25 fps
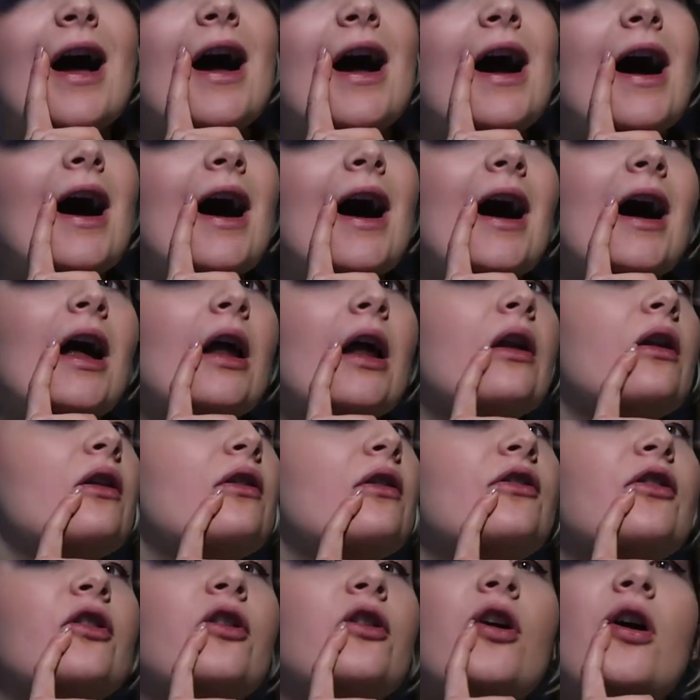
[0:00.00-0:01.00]

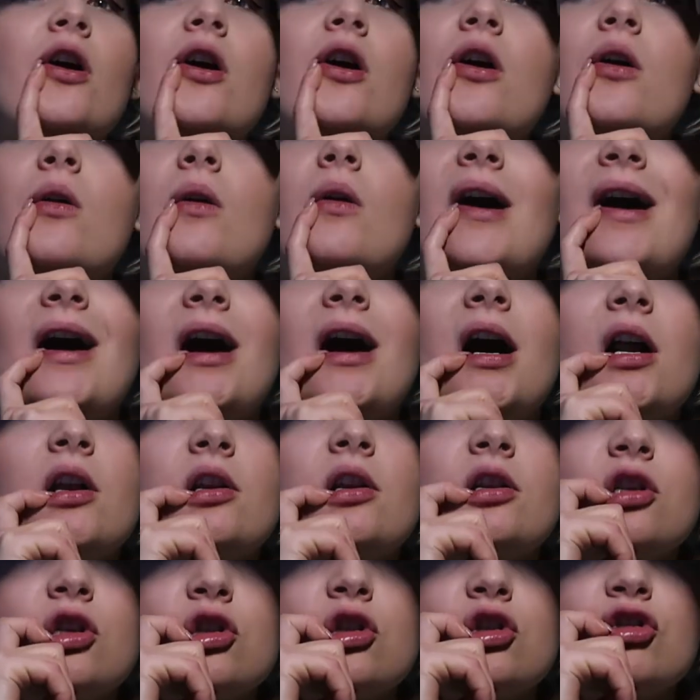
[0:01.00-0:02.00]
and go
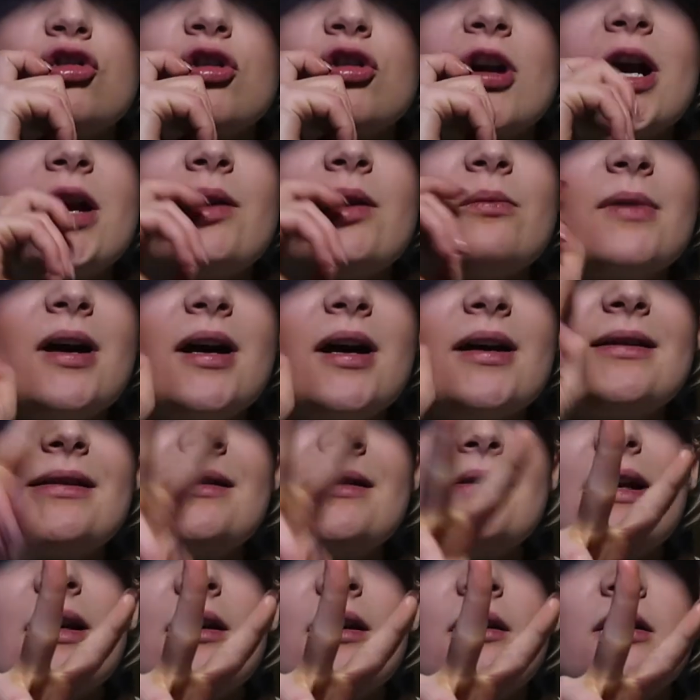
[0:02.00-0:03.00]
and train my
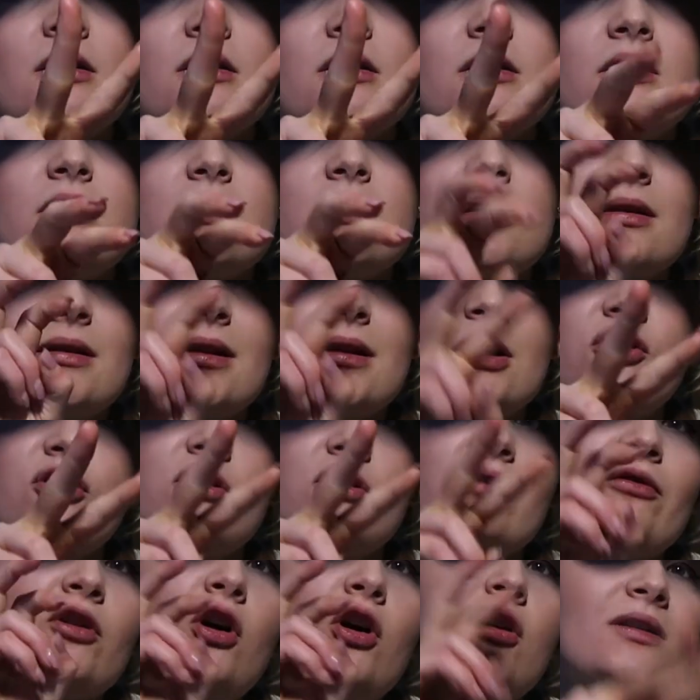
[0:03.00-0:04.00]
second
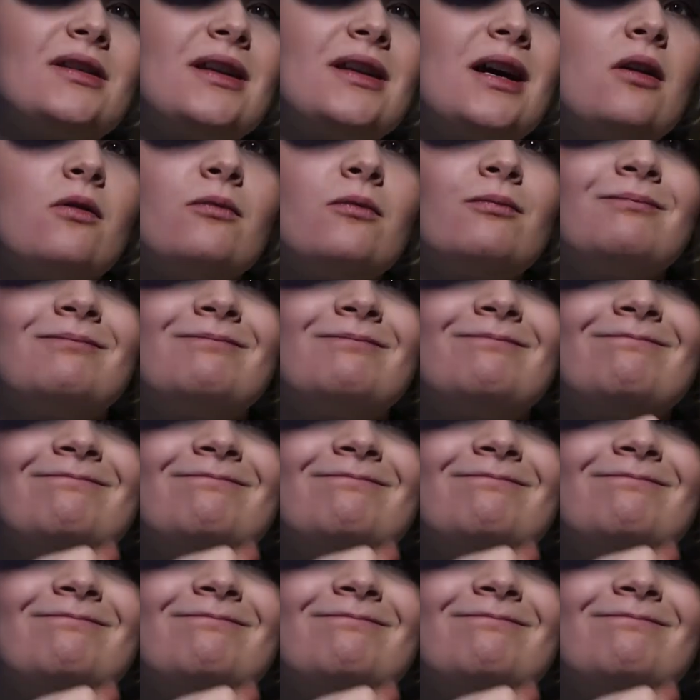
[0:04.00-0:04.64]
session of lockdown.